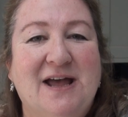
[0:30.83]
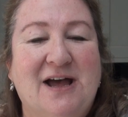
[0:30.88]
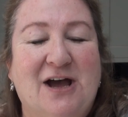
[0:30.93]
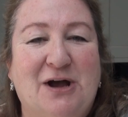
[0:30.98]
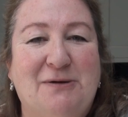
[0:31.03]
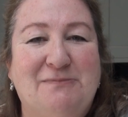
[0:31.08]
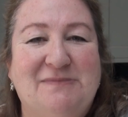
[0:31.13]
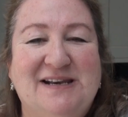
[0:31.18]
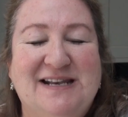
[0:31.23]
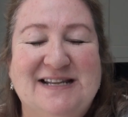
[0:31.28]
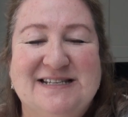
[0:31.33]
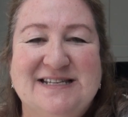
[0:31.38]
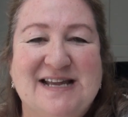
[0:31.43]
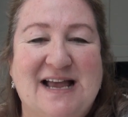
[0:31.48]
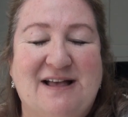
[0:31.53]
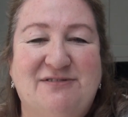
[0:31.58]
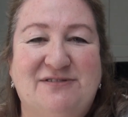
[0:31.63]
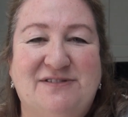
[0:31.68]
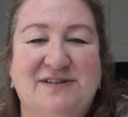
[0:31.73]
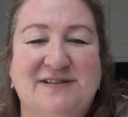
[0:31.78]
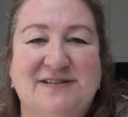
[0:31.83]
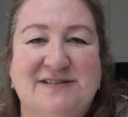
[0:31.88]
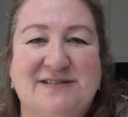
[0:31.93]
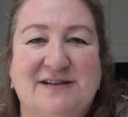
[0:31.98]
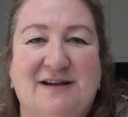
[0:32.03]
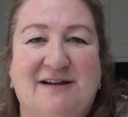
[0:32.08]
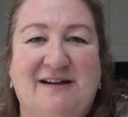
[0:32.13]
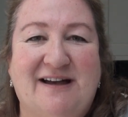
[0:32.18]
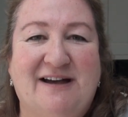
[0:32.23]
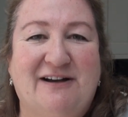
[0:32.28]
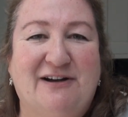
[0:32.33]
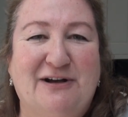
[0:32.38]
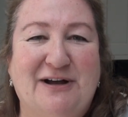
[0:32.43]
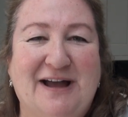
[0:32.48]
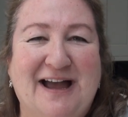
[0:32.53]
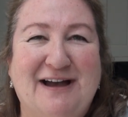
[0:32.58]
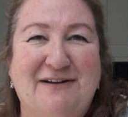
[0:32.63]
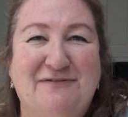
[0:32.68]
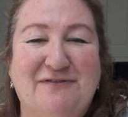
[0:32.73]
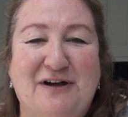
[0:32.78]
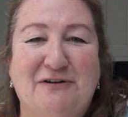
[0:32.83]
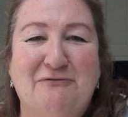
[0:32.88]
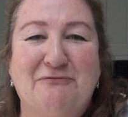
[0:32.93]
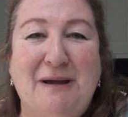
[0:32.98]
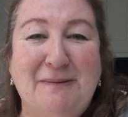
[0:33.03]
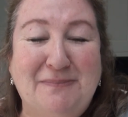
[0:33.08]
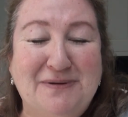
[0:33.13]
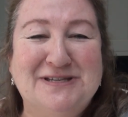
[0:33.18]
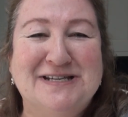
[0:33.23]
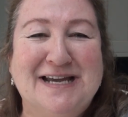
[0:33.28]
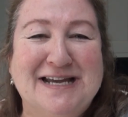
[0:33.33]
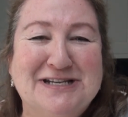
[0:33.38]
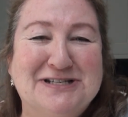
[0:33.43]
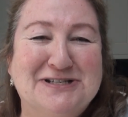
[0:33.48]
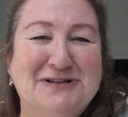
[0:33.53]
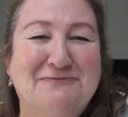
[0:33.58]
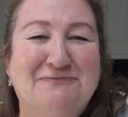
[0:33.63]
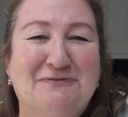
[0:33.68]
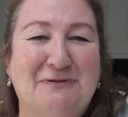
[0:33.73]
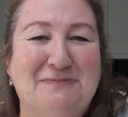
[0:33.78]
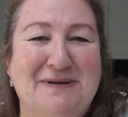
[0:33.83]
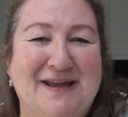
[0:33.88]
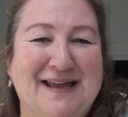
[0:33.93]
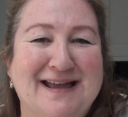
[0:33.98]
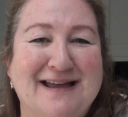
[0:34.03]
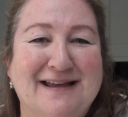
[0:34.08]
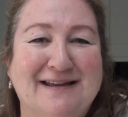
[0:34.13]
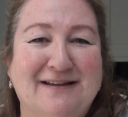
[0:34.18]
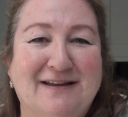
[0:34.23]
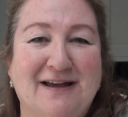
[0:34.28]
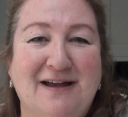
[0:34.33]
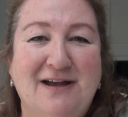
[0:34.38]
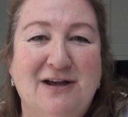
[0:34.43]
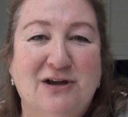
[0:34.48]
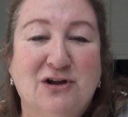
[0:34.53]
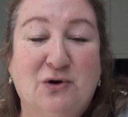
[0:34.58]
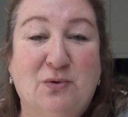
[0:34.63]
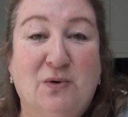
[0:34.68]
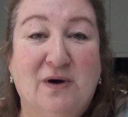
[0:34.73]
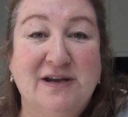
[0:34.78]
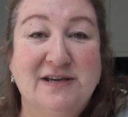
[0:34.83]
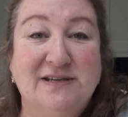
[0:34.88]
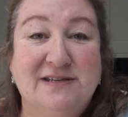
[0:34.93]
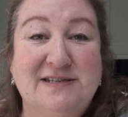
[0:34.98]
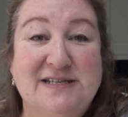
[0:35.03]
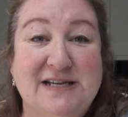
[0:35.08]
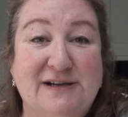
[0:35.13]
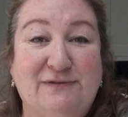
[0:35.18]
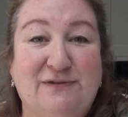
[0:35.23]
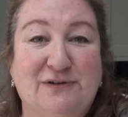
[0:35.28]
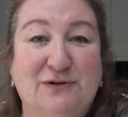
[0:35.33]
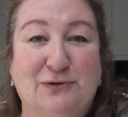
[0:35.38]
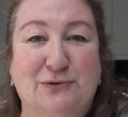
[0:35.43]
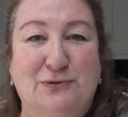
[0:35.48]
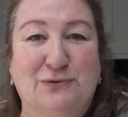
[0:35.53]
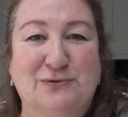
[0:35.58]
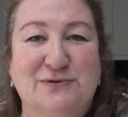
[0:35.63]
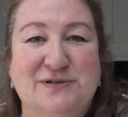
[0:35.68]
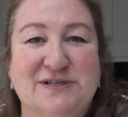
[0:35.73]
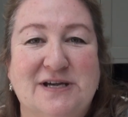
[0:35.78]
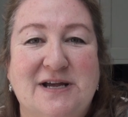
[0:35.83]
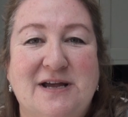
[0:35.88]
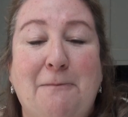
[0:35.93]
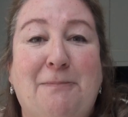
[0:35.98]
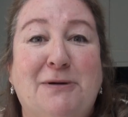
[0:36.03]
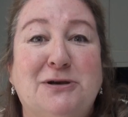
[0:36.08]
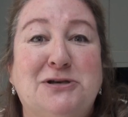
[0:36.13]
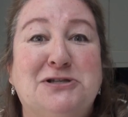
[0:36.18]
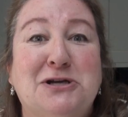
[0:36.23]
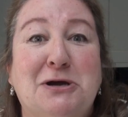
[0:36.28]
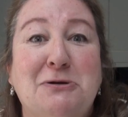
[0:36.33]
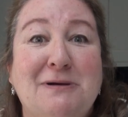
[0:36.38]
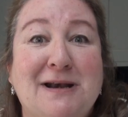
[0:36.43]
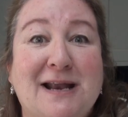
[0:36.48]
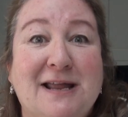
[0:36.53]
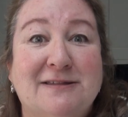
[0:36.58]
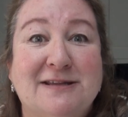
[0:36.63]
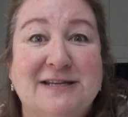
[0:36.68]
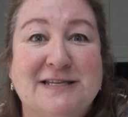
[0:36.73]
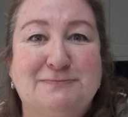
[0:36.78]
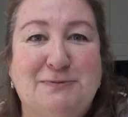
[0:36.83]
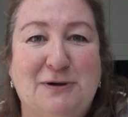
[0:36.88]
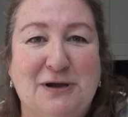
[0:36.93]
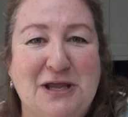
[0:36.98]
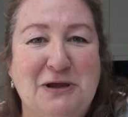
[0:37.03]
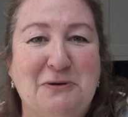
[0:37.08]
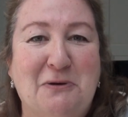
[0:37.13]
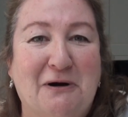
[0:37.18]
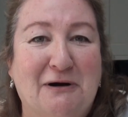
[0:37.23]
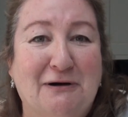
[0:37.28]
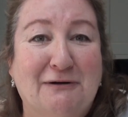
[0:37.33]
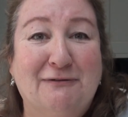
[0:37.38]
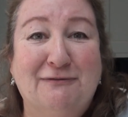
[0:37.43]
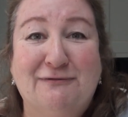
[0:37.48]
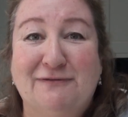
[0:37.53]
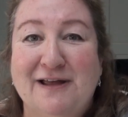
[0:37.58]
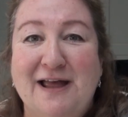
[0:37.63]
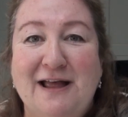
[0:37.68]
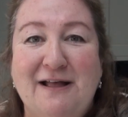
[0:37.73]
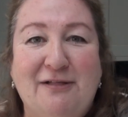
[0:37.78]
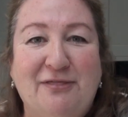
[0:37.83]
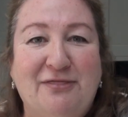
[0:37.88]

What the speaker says: Lisianthus have a reputation for being quite difficult, but don't let this put you off.